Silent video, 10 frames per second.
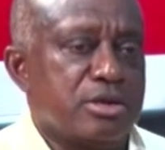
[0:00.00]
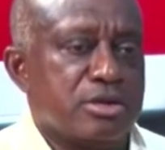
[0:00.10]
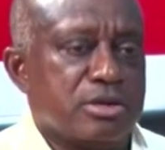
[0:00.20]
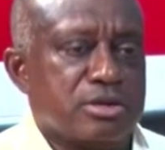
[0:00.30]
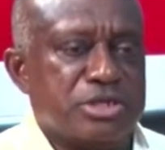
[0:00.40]

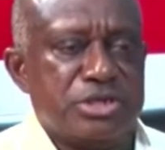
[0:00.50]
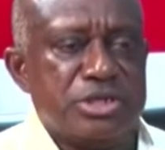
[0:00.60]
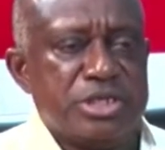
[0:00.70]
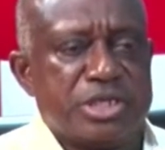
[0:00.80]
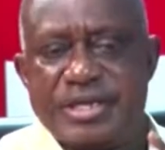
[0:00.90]
You
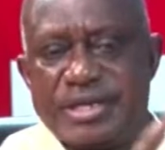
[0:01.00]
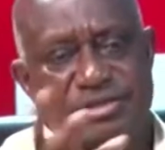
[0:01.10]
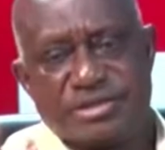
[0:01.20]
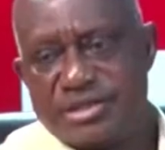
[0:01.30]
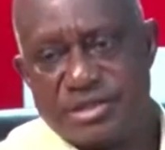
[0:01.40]
need king,
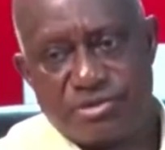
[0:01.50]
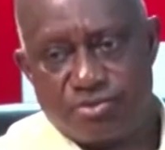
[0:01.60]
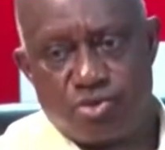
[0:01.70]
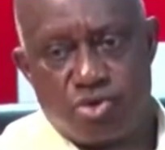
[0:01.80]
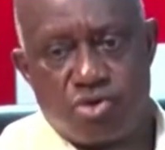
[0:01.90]
say a
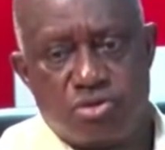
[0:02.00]
war.